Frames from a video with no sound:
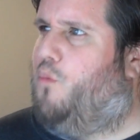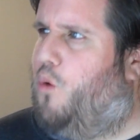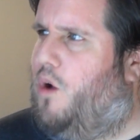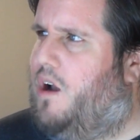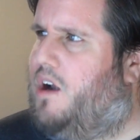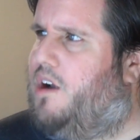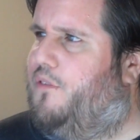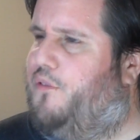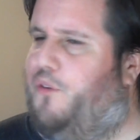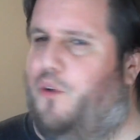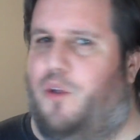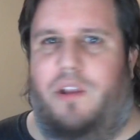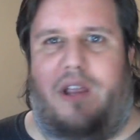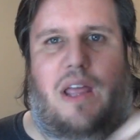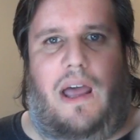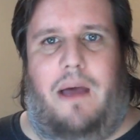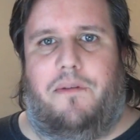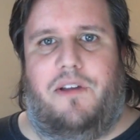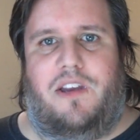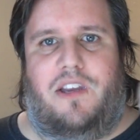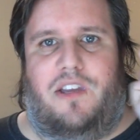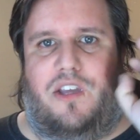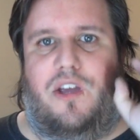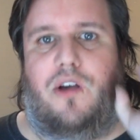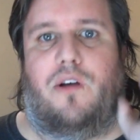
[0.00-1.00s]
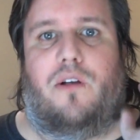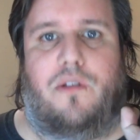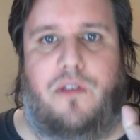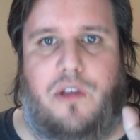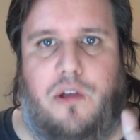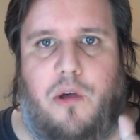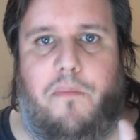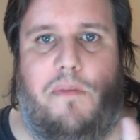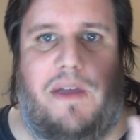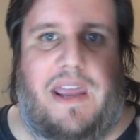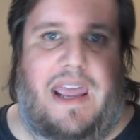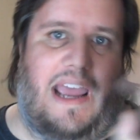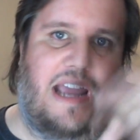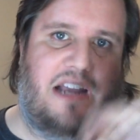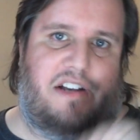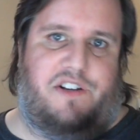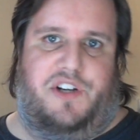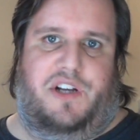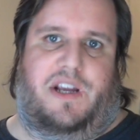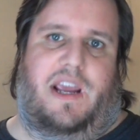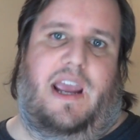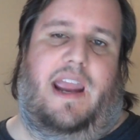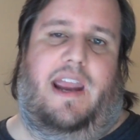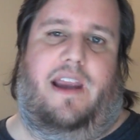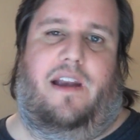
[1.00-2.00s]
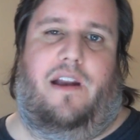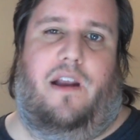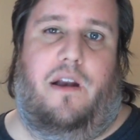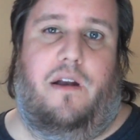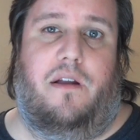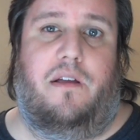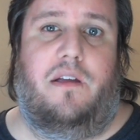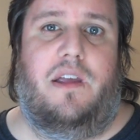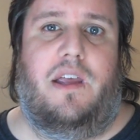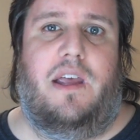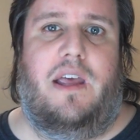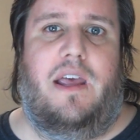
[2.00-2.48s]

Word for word: wonderful, you'll be educated